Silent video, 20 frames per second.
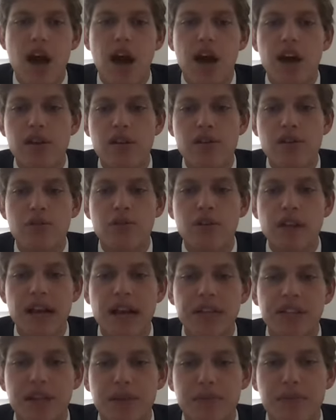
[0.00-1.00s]
Another
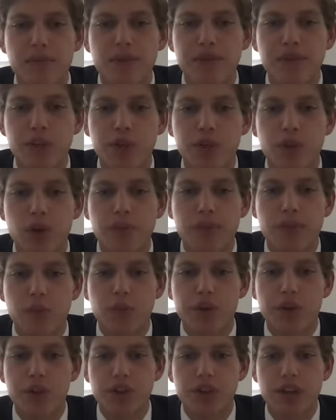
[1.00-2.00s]
classic movie trope that
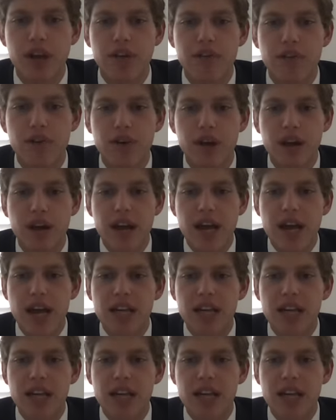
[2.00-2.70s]
we should cover